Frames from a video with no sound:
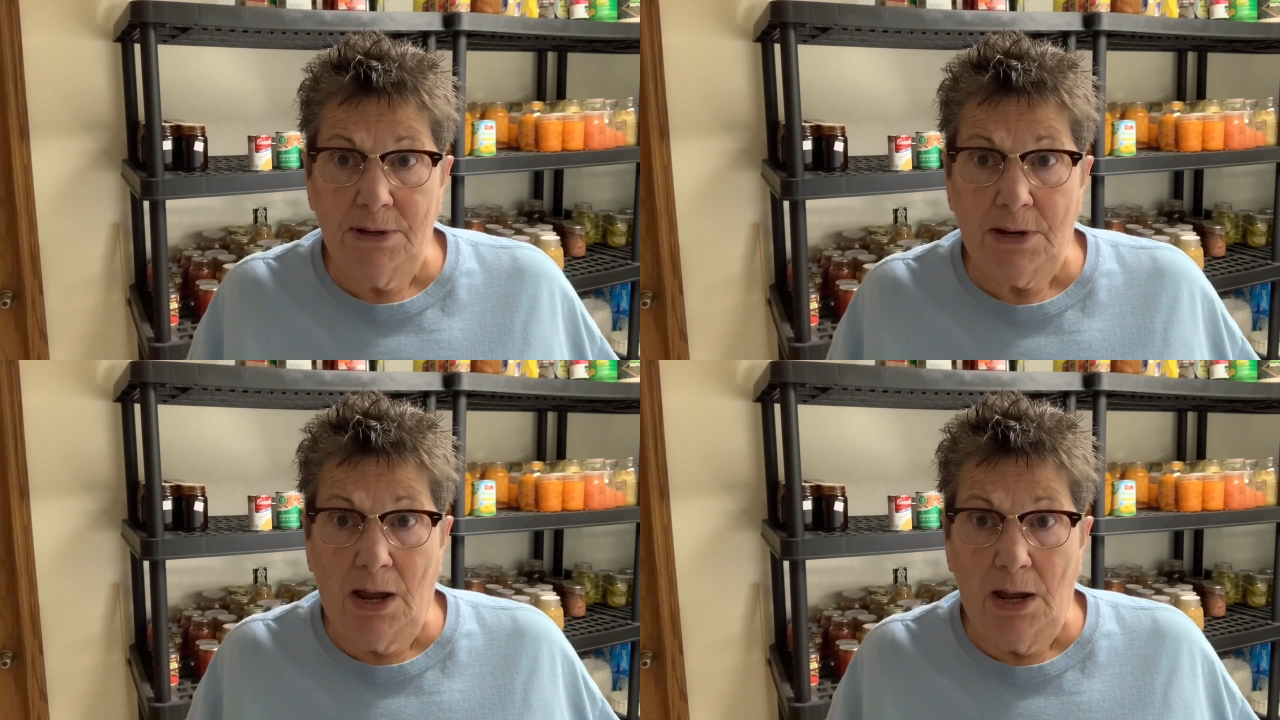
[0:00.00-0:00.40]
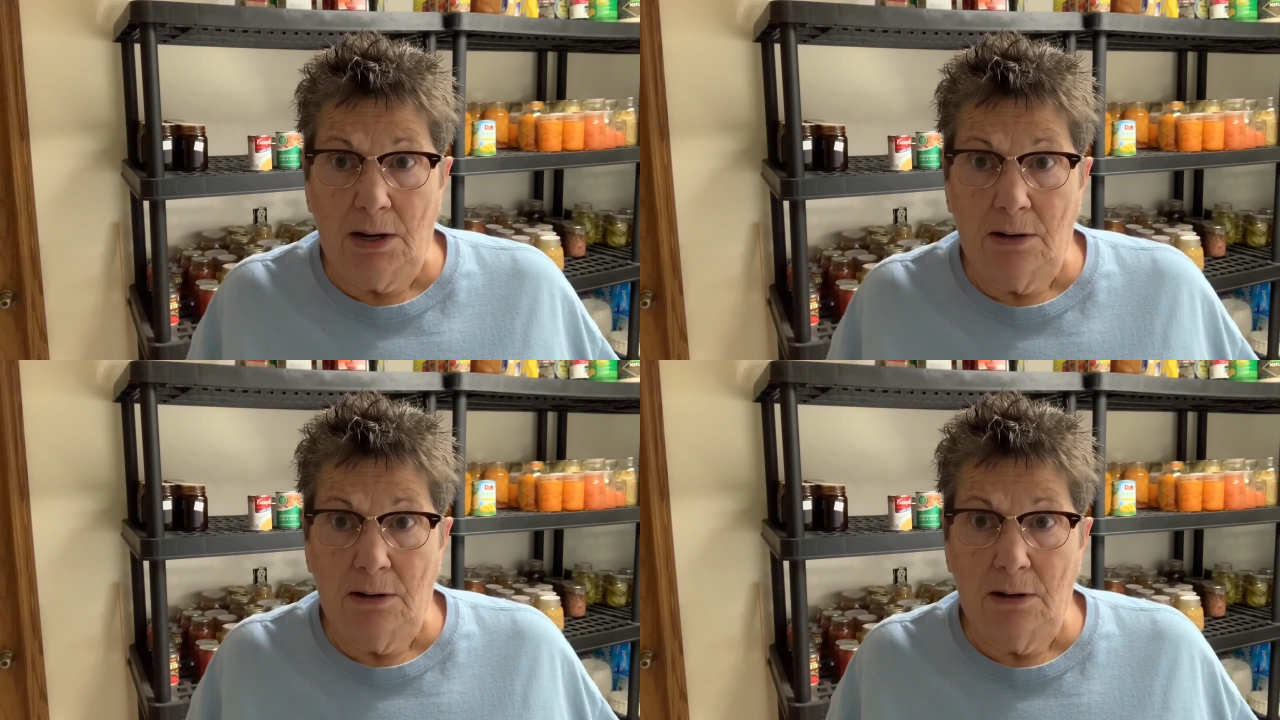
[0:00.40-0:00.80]
done.
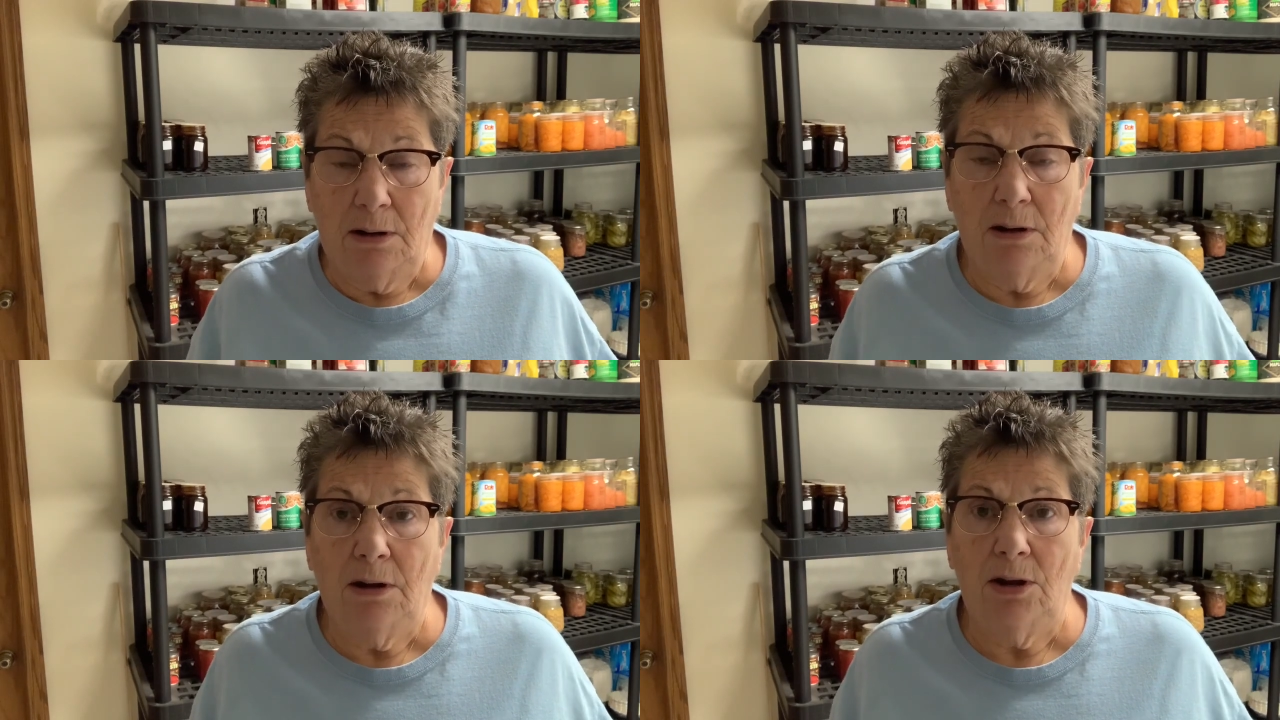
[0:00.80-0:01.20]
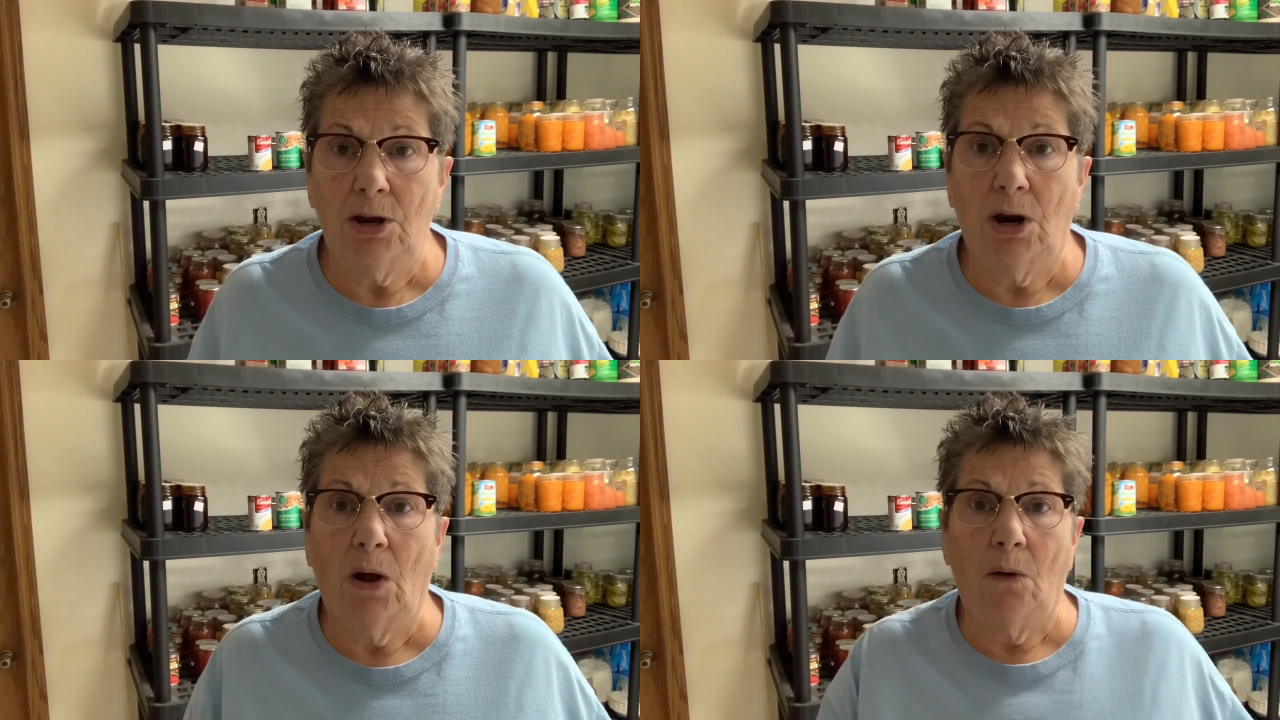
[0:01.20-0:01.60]

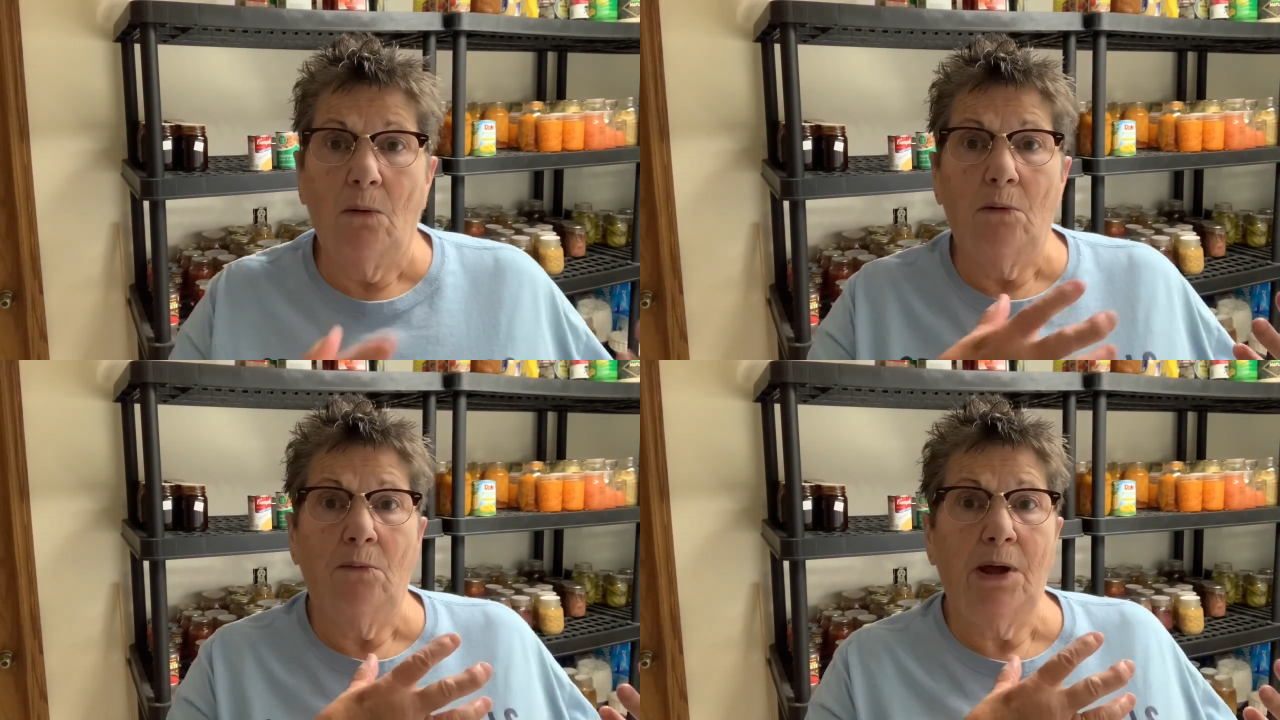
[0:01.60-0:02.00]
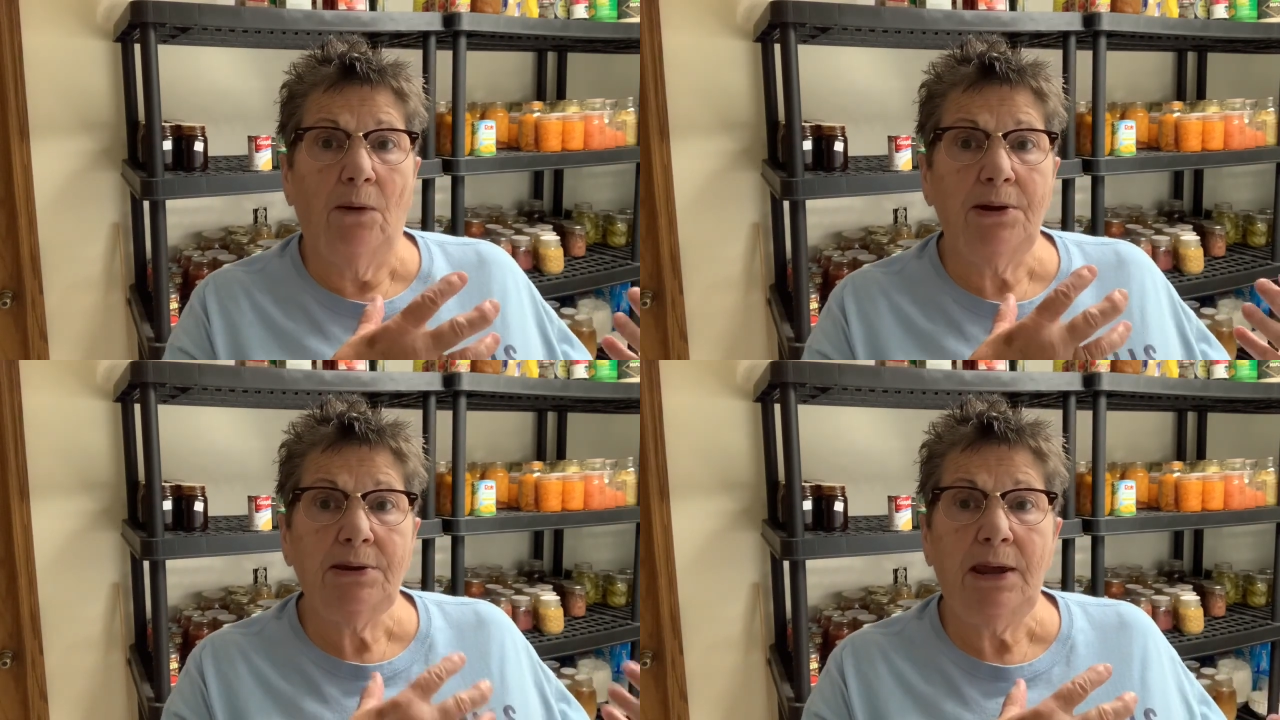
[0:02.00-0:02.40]
You know, we
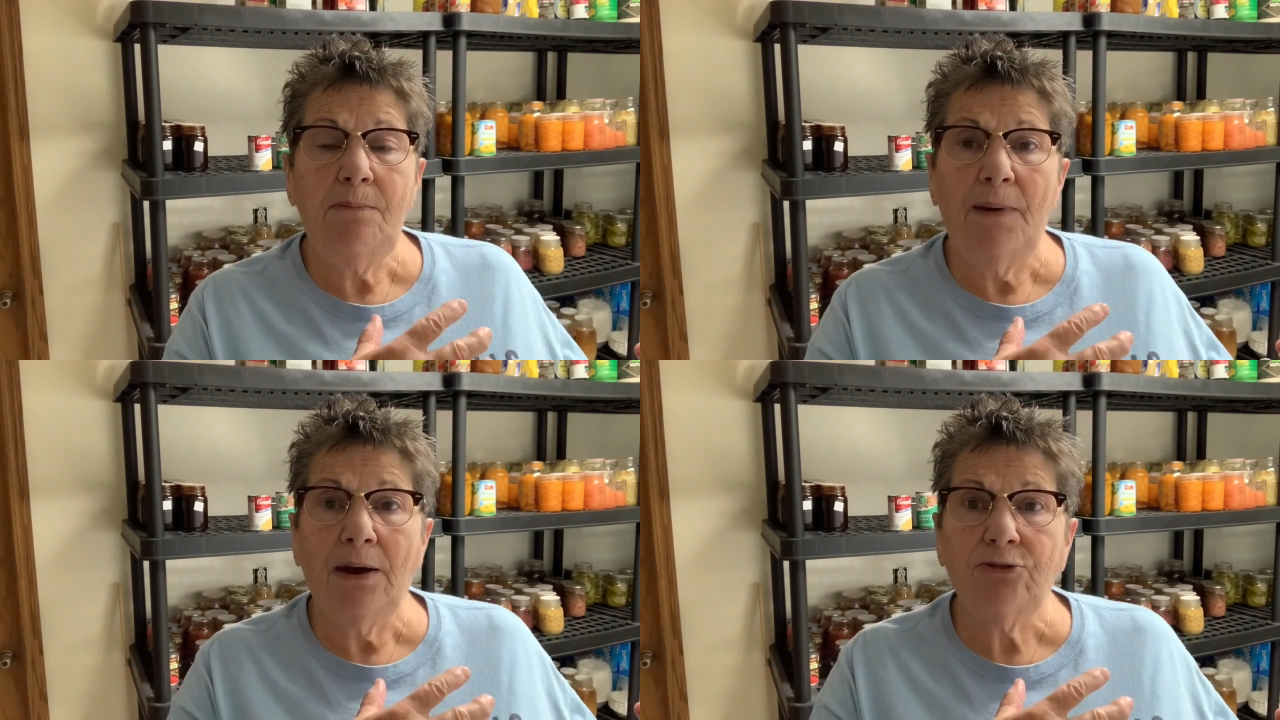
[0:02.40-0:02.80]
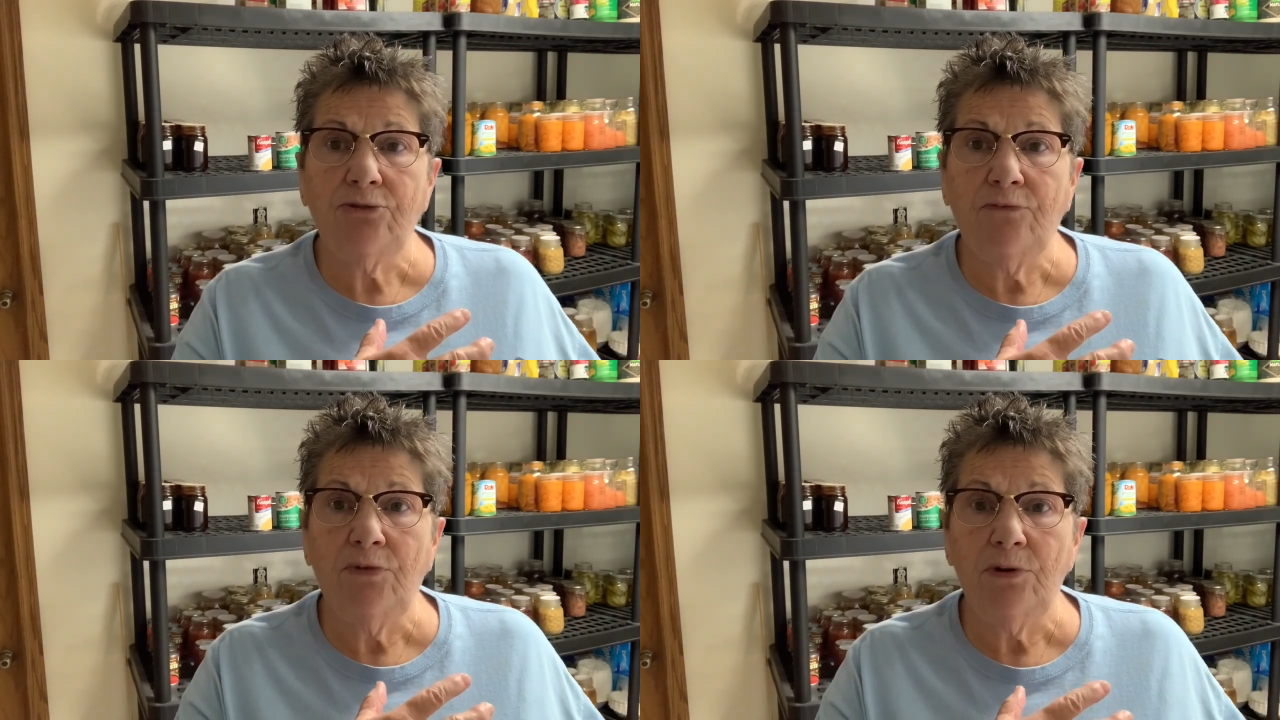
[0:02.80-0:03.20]
always keep
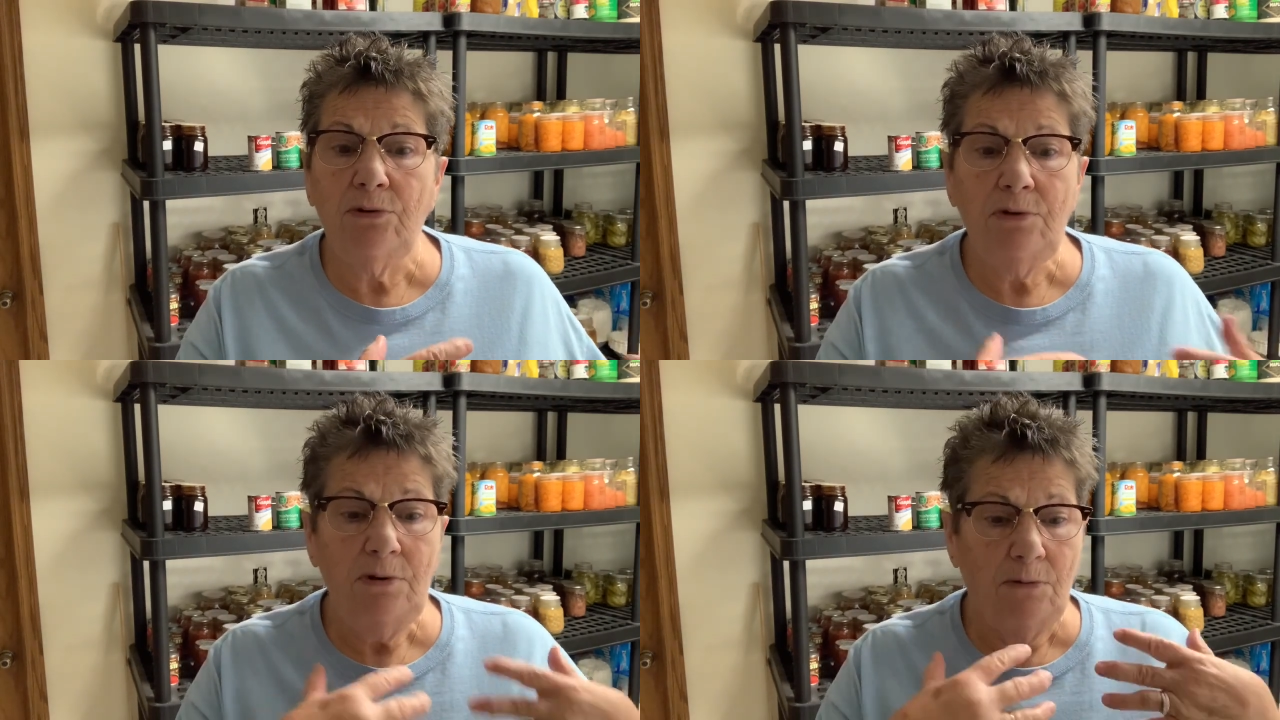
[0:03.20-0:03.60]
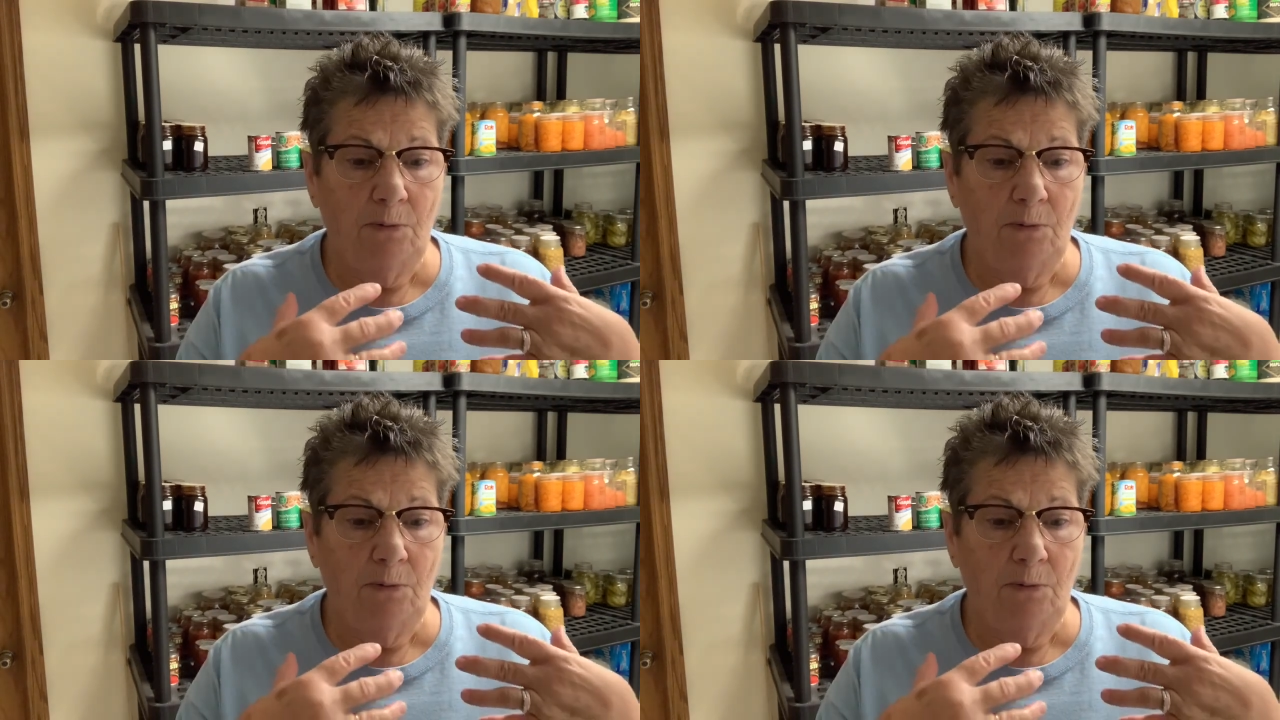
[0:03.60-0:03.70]
extra food,